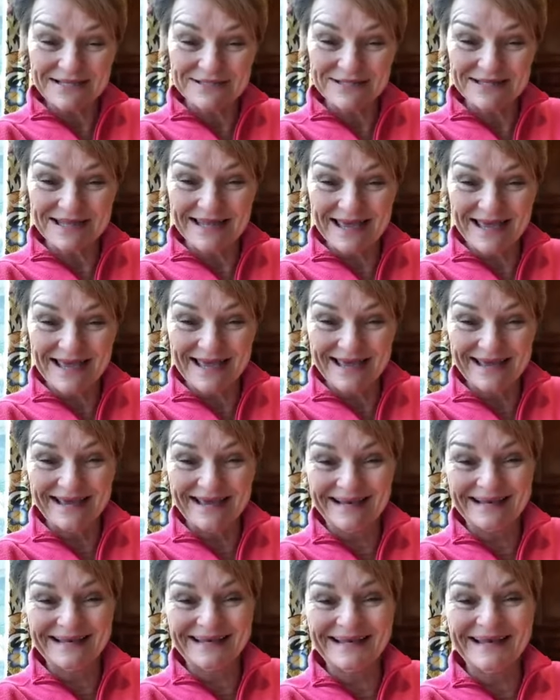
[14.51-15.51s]

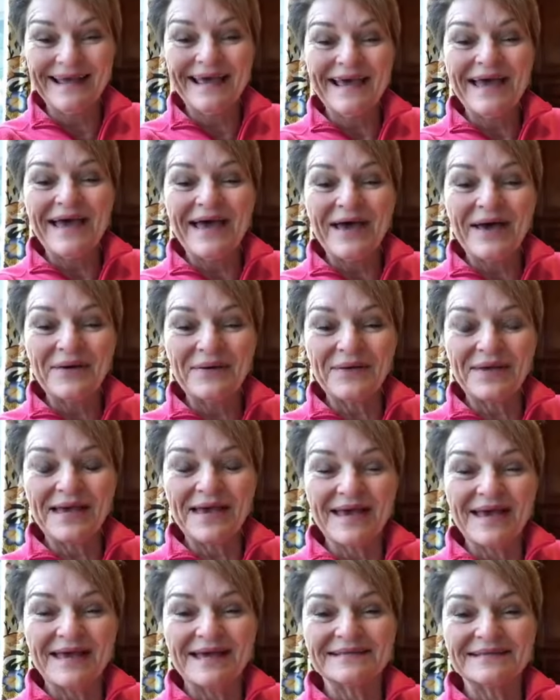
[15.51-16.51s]
that. okay,